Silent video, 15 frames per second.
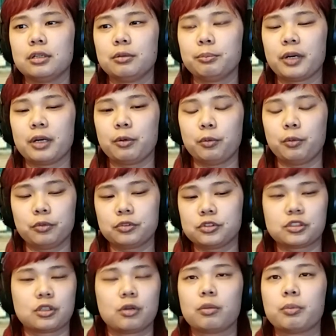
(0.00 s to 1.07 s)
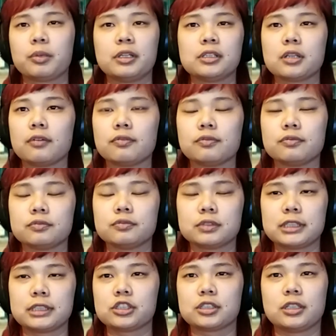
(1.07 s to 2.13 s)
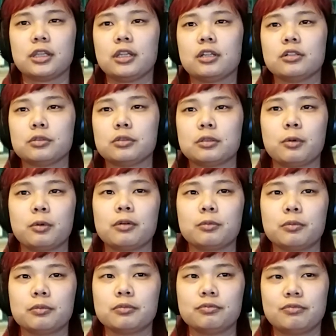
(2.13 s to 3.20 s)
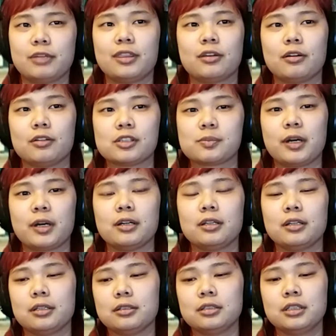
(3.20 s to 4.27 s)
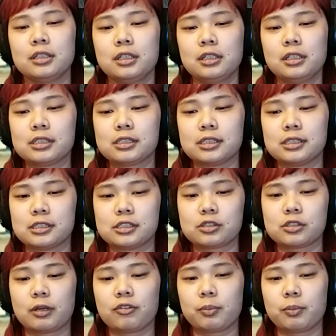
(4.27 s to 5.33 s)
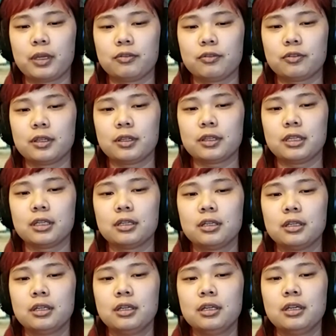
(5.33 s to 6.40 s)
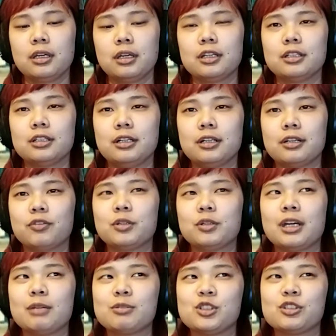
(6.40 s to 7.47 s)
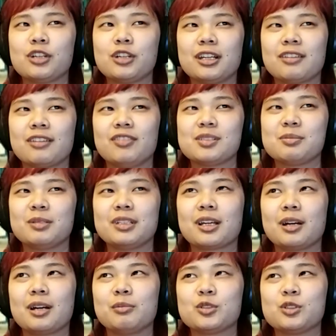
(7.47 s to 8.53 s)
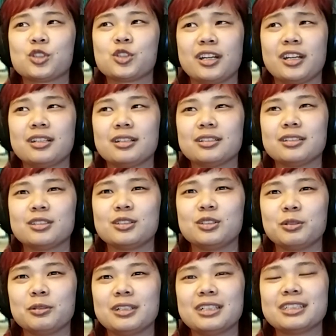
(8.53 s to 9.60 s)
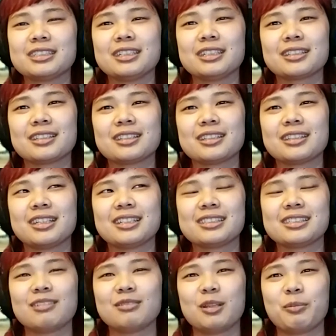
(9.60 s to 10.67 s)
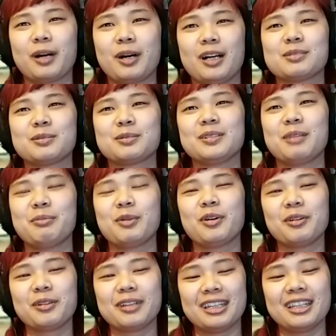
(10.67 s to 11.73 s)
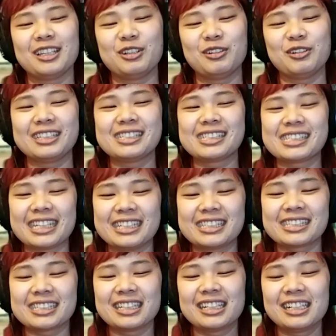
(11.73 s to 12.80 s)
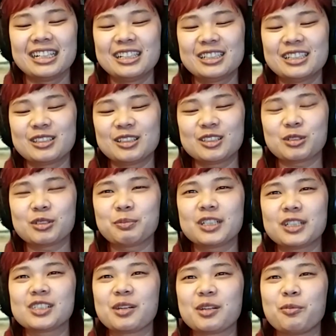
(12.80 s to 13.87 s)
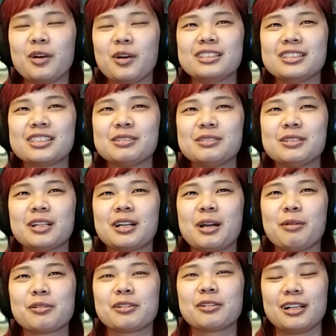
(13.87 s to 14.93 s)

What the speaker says: but just go to the police station and they'll do a one right there on the spot, and the citizens don't have to pay for anything. And a few times she tried to convince me to come to China to do it. I was like, that's not really possible. I'm already in the United States. So as much as I want to come